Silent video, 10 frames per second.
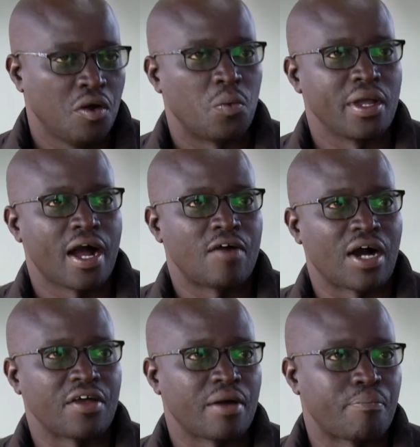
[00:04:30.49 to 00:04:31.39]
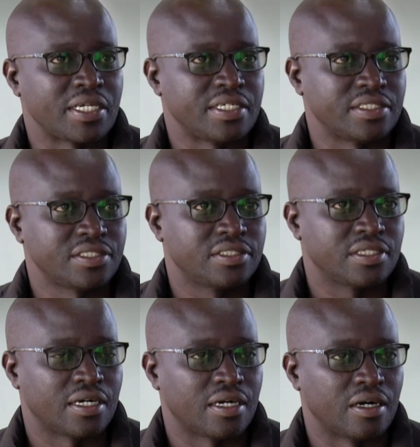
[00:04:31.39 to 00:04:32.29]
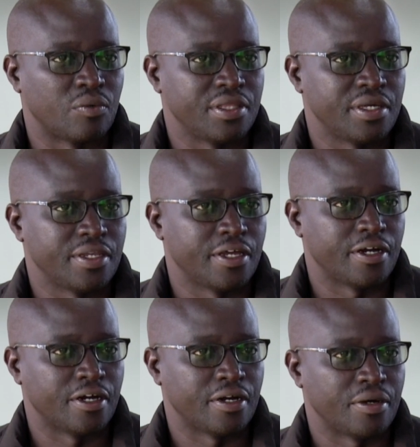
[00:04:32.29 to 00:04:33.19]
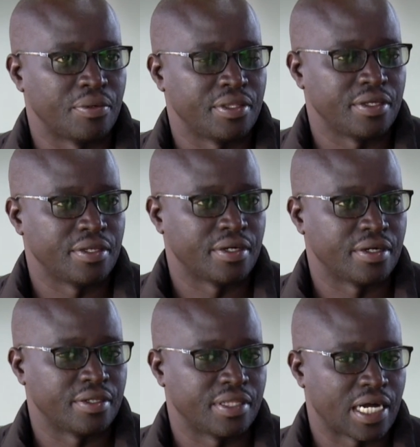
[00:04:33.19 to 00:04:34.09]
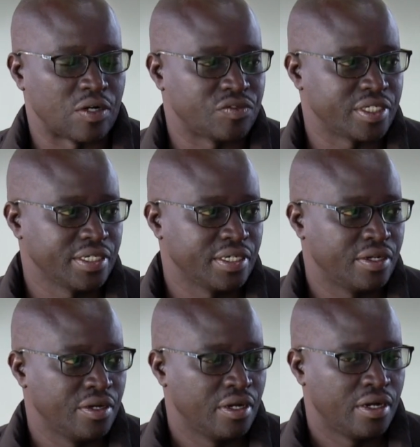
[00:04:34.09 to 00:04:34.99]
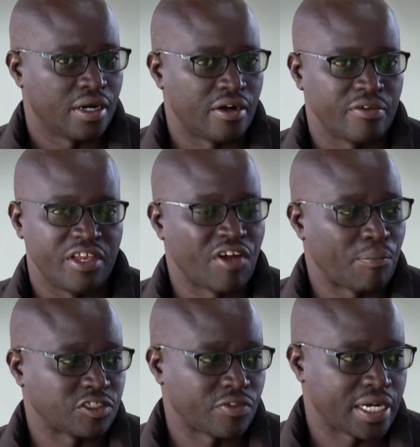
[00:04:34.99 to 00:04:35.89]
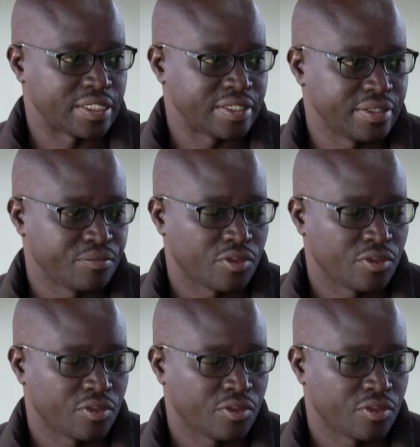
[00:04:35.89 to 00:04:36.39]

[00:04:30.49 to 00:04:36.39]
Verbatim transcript: We have other partners within the country, different parts of the country,